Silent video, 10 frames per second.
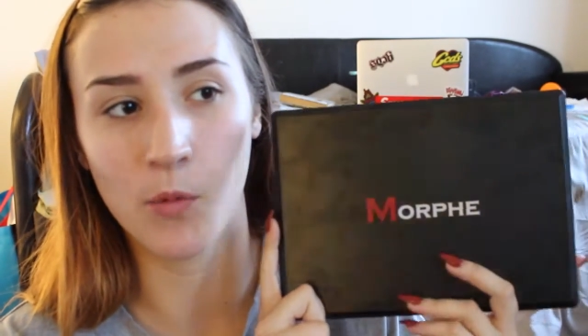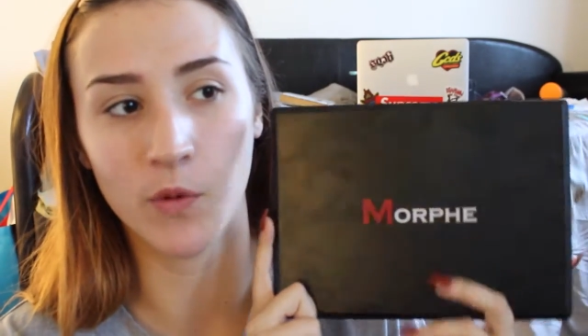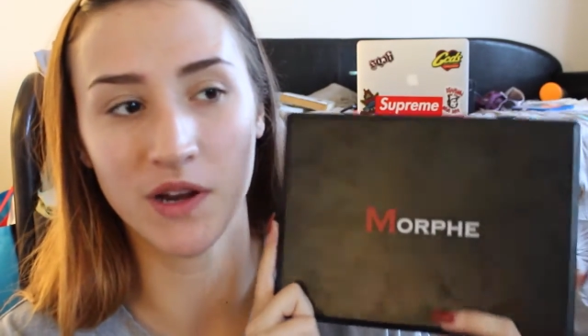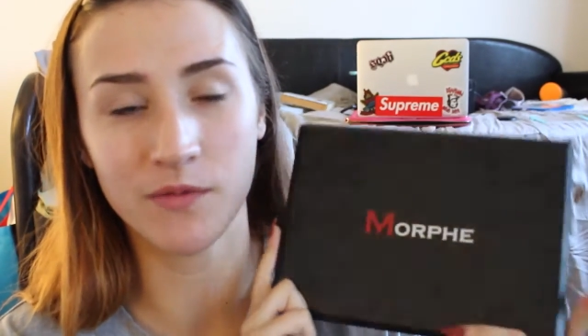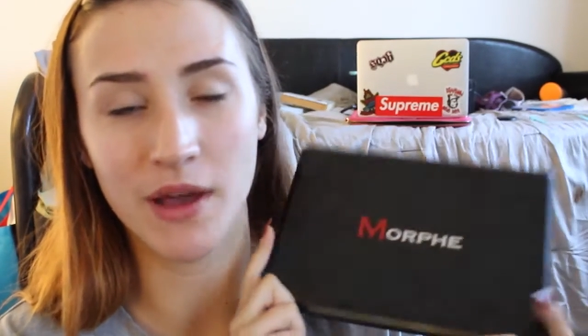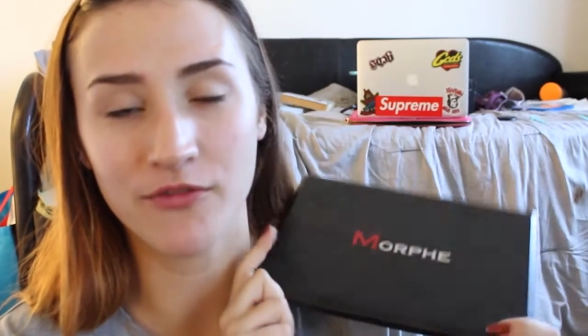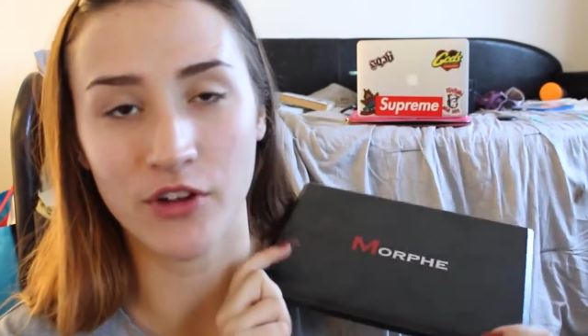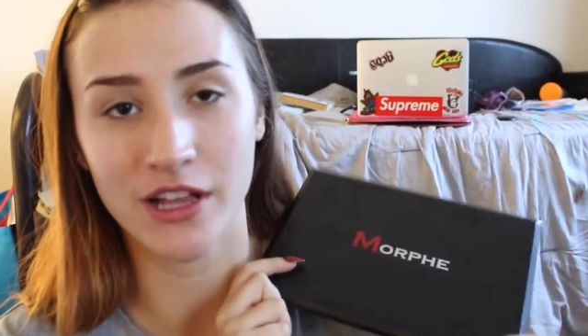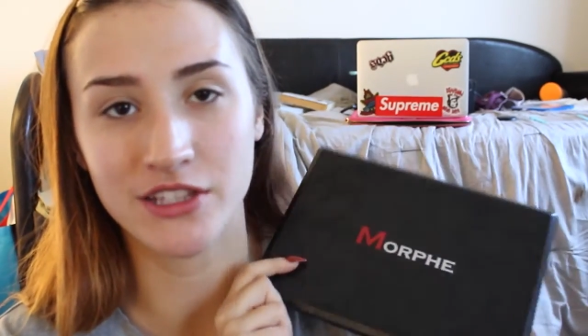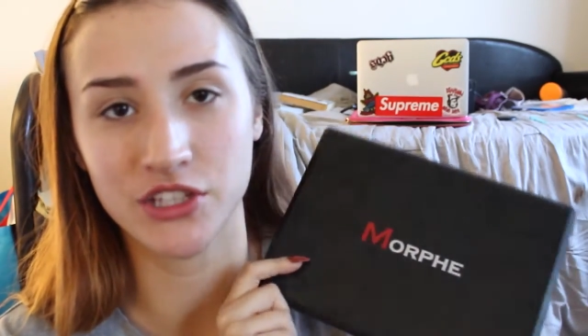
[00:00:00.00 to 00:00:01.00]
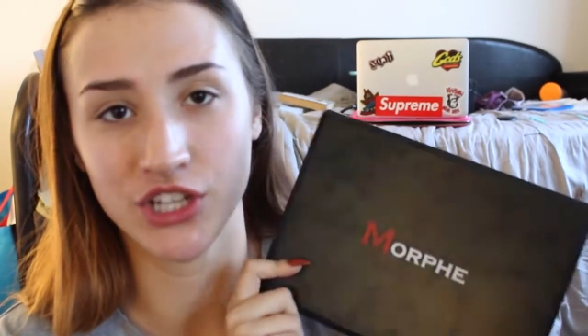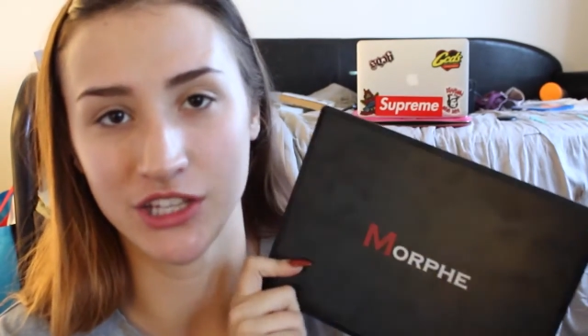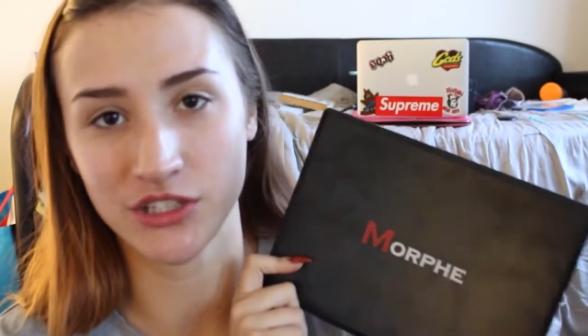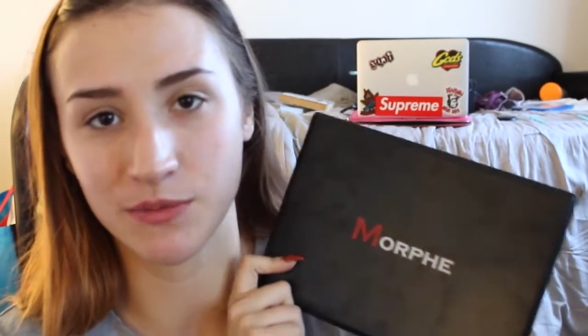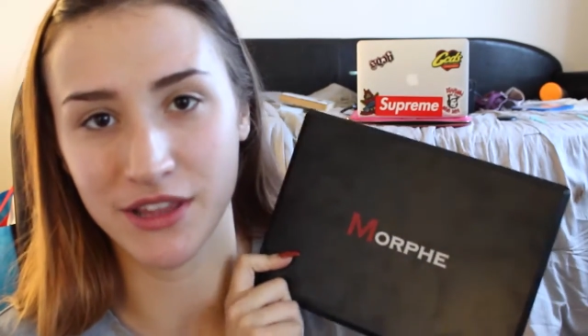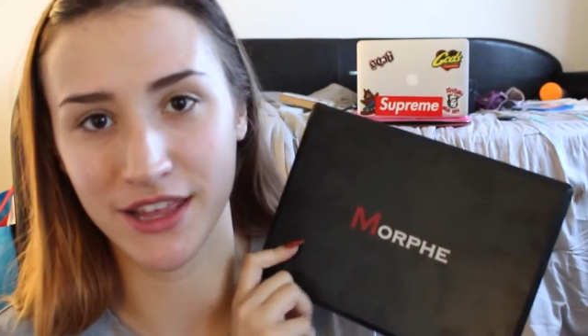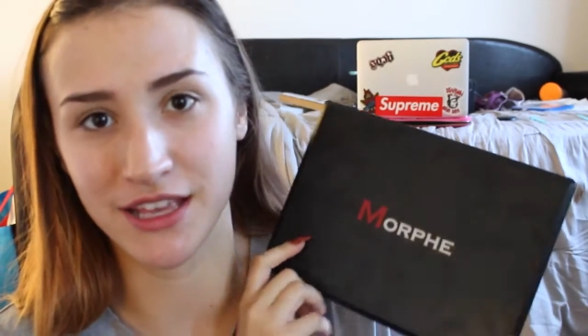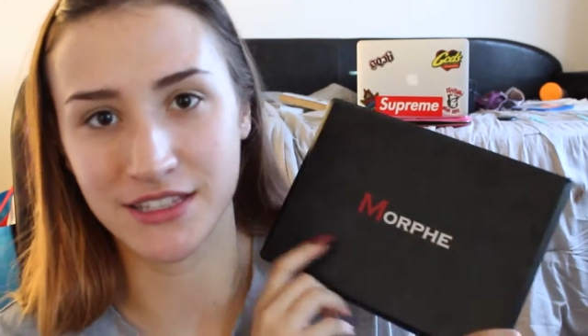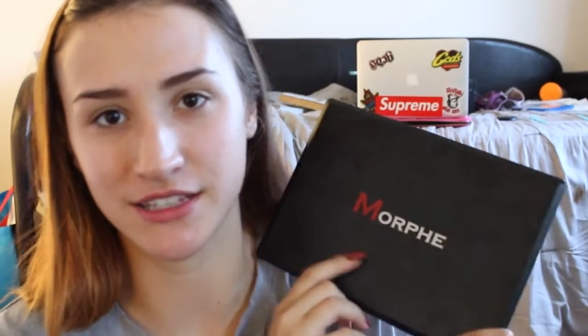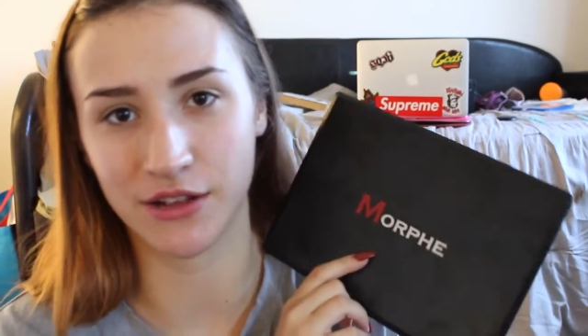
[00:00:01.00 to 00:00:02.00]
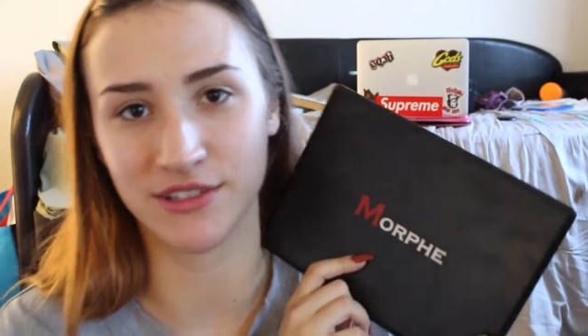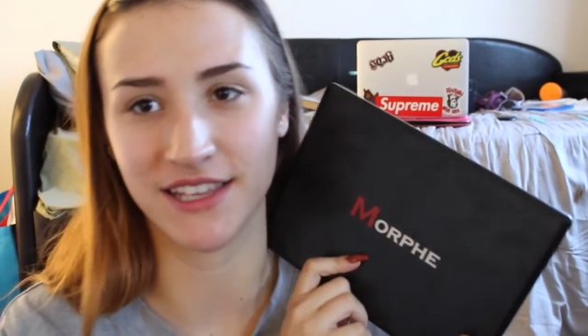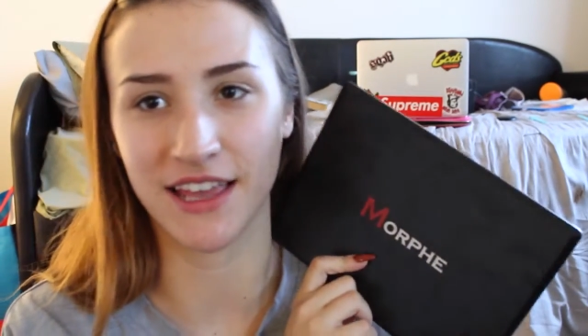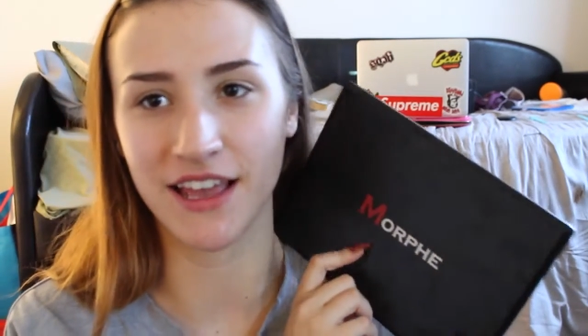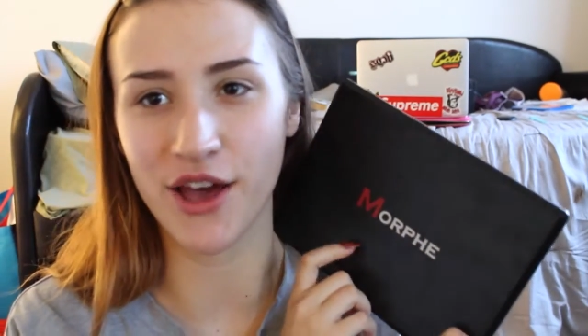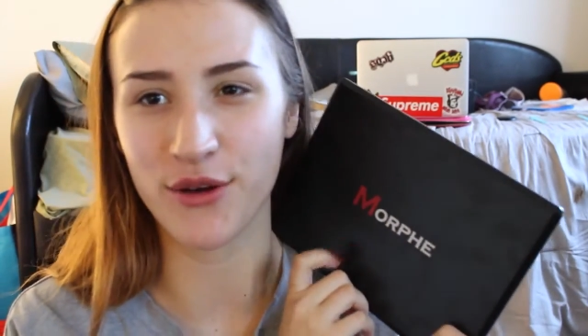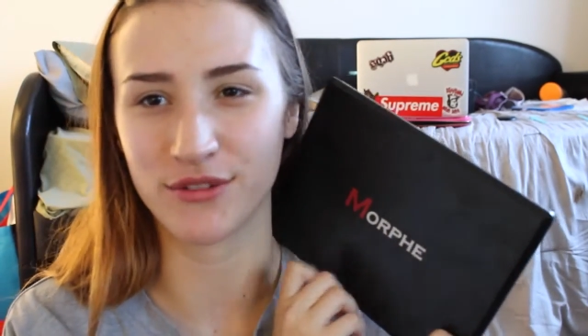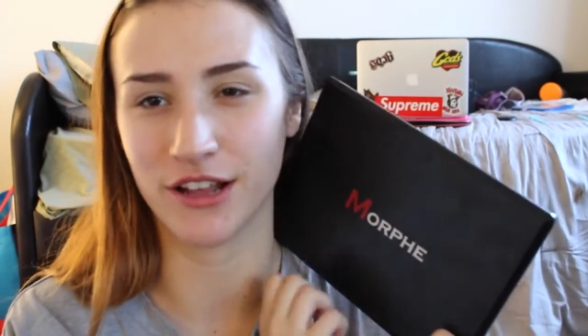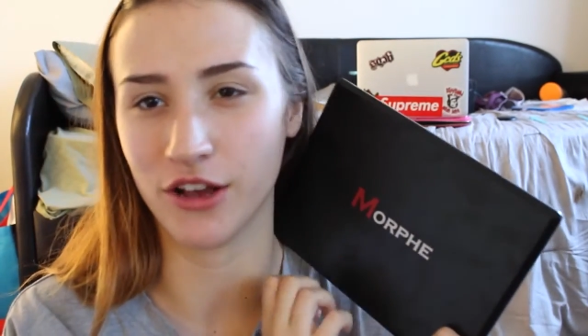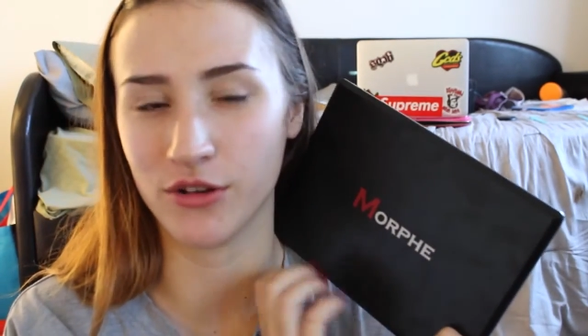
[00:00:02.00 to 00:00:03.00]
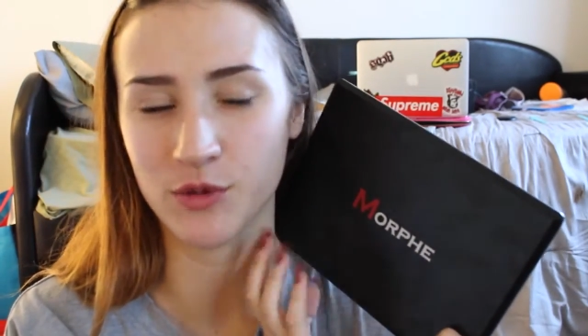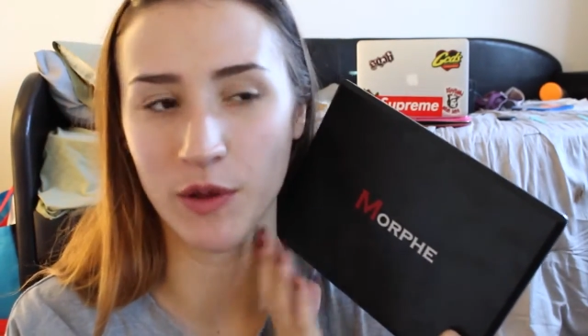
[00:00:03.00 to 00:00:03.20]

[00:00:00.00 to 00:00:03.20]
one of my friends suggested me this, and I was like, oh no, it's